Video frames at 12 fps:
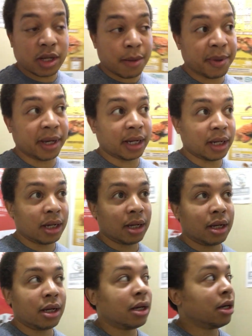skipping.
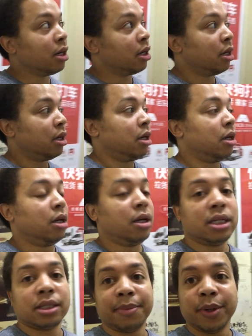
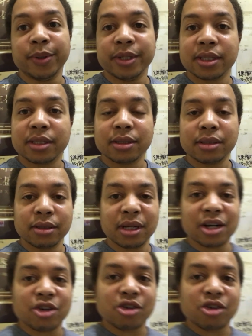That's a bonus. Look how